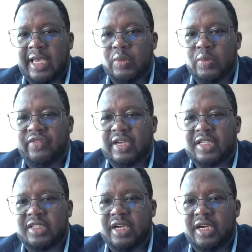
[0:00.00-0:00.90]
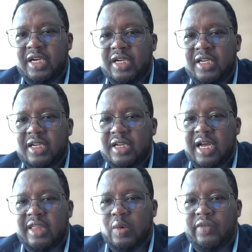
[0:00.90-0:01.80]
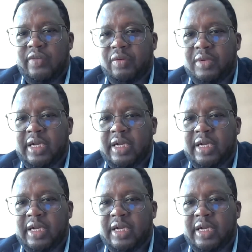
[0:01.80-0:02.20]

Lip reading: Can we first take the one from